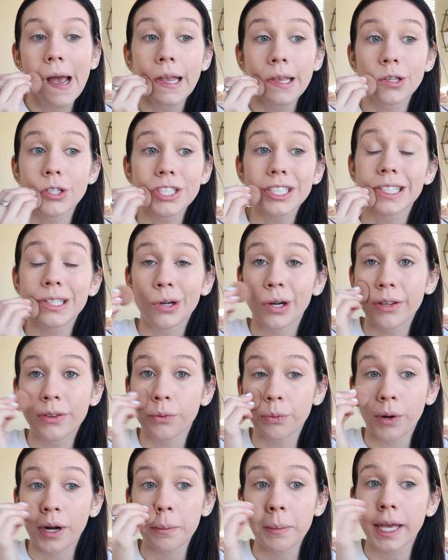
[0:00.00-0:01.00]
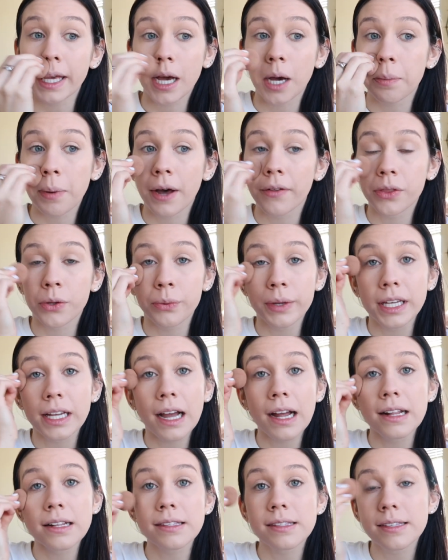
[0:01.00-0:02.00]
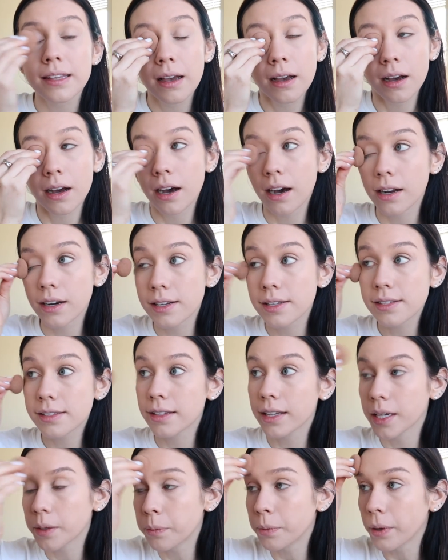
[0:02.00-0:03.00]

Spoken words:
usually don't even wear makeup on the weekends, honestly,